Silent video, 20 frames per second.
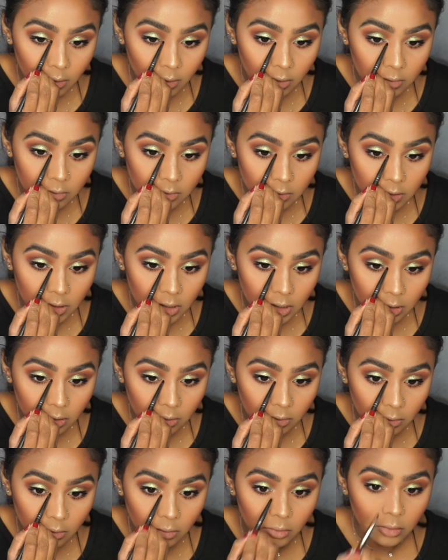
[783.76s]
onto the
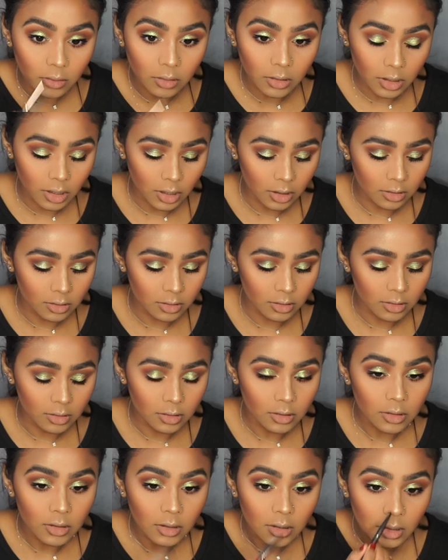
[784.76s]
inner corner
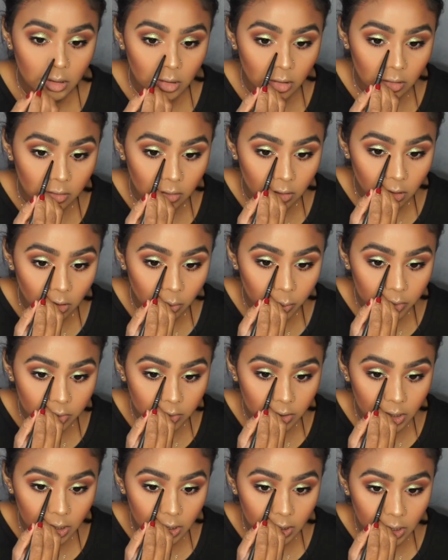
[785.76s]
because I
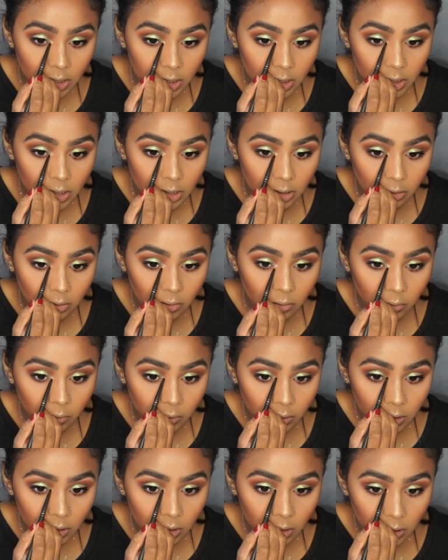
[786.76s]
always like an inner
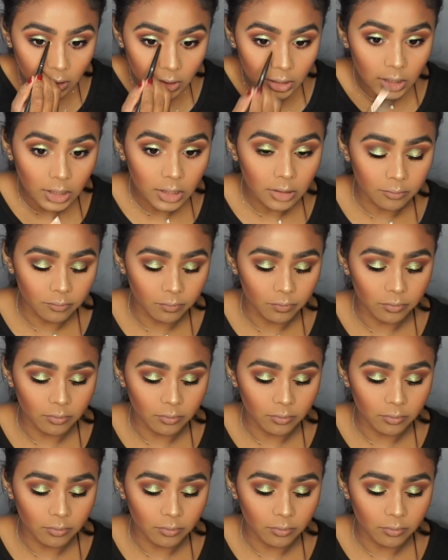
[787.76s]
corner highlight,